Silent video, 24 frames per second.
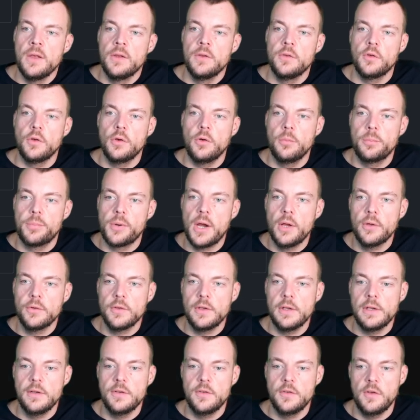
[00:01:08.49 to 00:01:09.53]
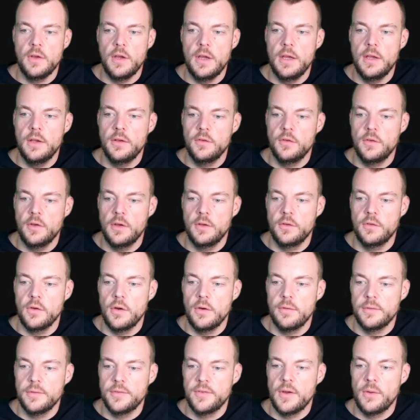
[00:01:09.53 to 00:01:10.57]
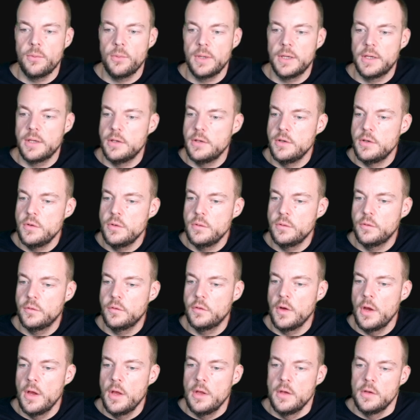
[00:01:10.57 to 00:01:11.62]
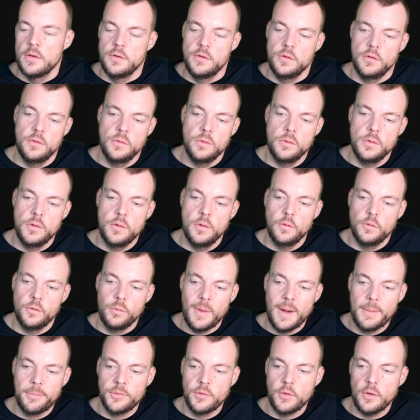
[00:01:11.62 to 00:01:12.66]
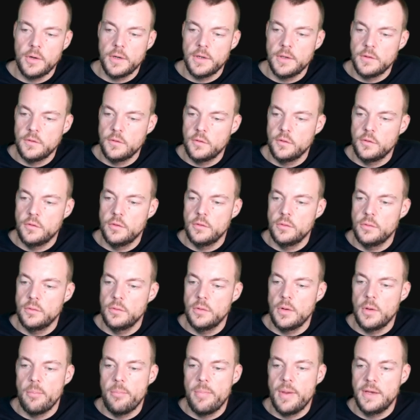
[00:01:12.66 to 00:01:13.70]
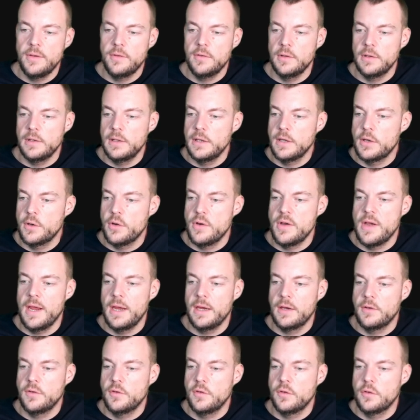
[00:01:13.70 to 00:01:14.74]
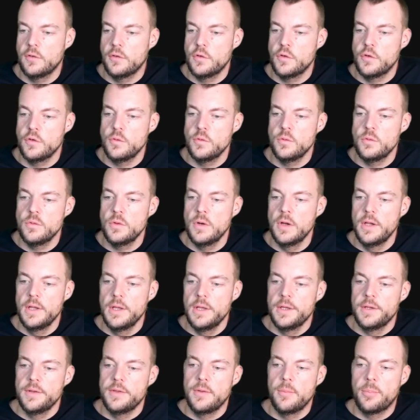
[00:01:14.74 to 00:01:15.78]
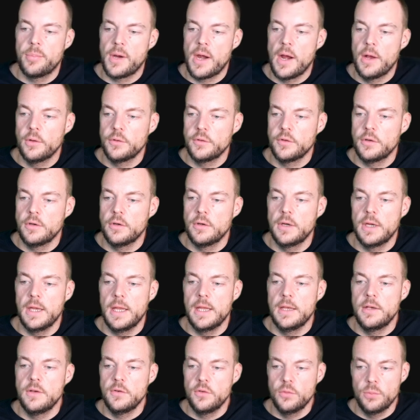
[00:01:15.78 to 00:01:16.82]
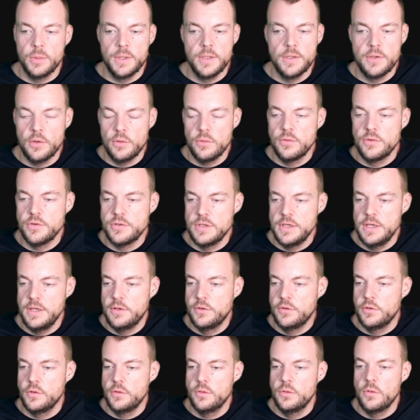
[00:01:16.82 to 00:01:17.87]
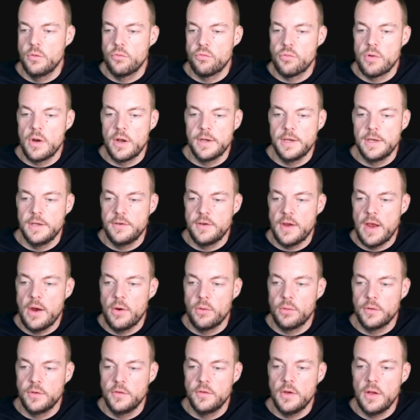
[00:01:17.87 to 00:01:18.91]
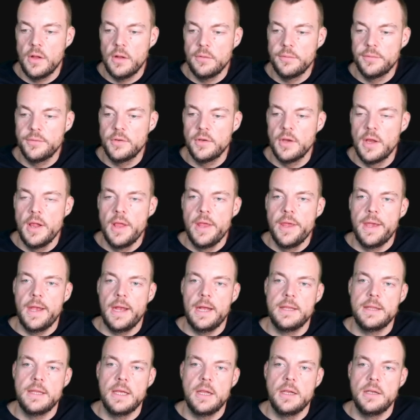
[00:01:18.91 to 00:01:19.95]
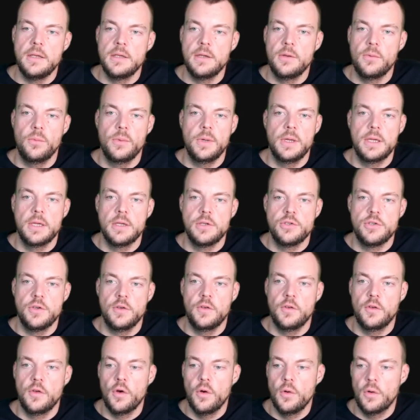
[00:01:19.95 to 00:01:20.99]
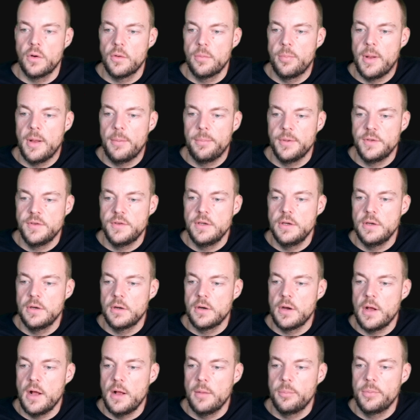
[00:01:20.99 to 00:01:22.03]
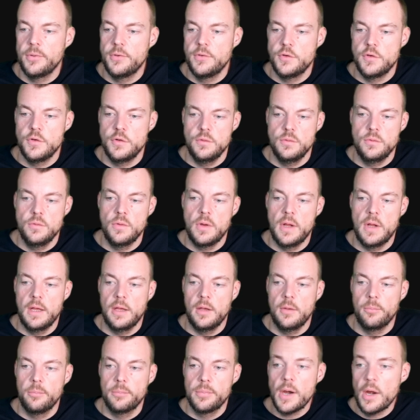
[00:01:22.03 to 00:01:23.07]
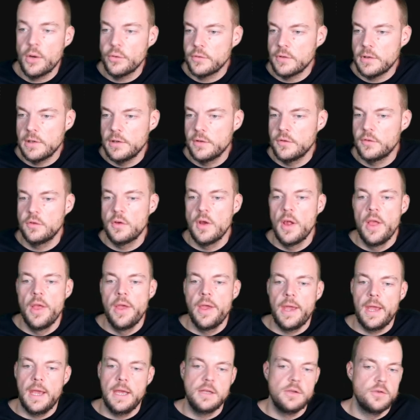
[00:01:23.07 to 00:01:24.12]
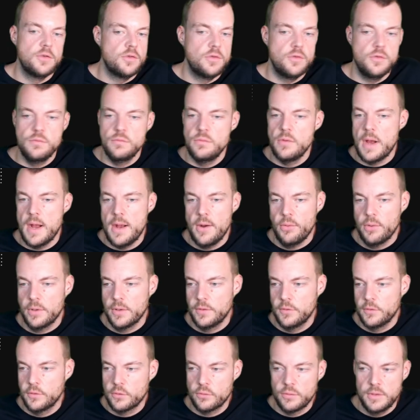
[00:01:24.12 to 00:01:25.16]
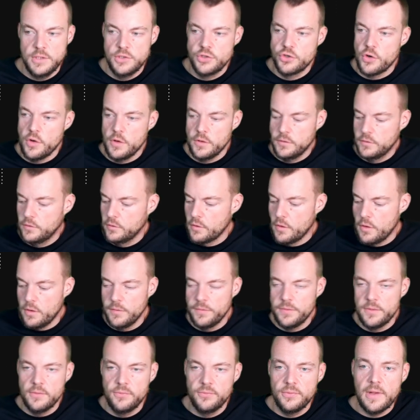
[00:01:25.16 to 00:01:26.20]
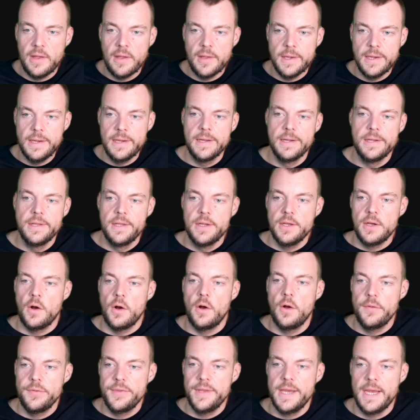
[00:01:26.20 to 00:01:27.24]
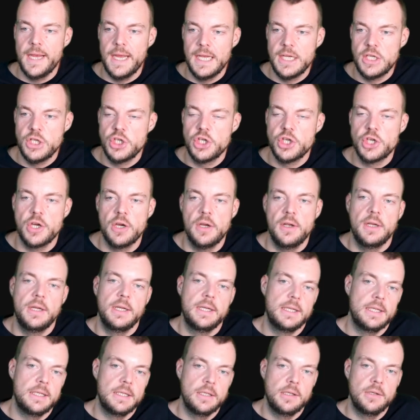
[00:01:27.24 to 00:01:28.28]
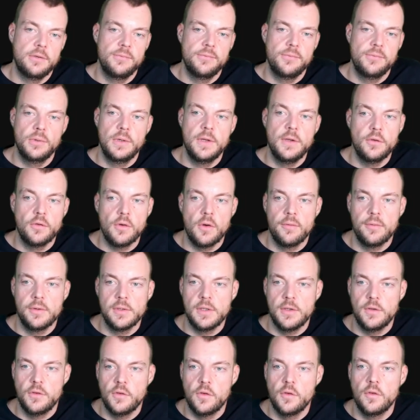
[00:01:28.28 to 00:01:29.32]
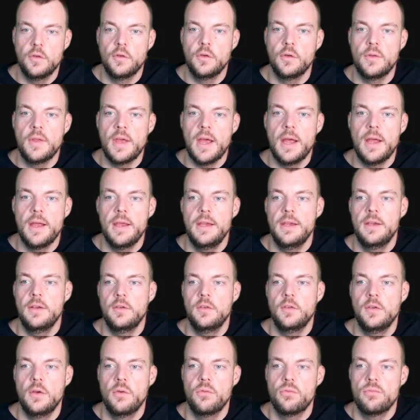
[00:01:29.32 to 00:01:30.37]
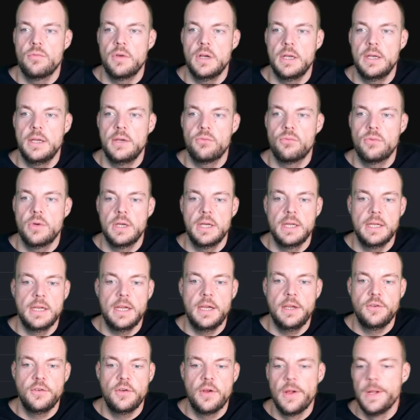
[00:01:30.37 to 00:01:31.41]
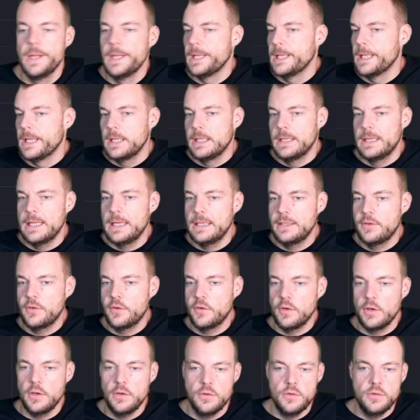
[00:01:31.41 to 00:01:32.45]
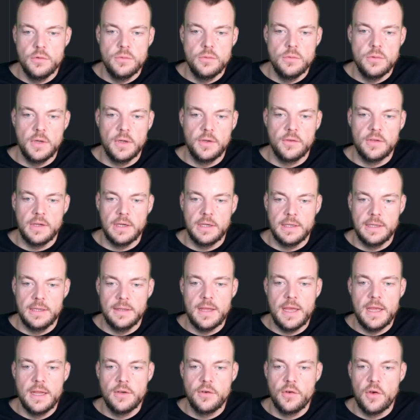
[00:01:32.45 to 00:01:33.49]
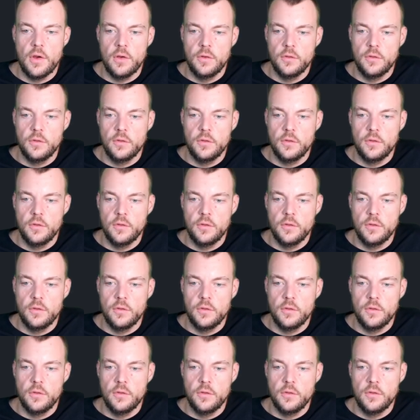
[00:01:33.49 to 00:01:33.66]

So browserless is a service that we can use to use WebSockets to basically connect to the browser and we don't need to run it ourselves. And then we can just hook Puppeteer up to um, browserless and do our screenshots on the fly, on the edge, uh, fully serverless. So that is really, really neat. Let's do exactly that.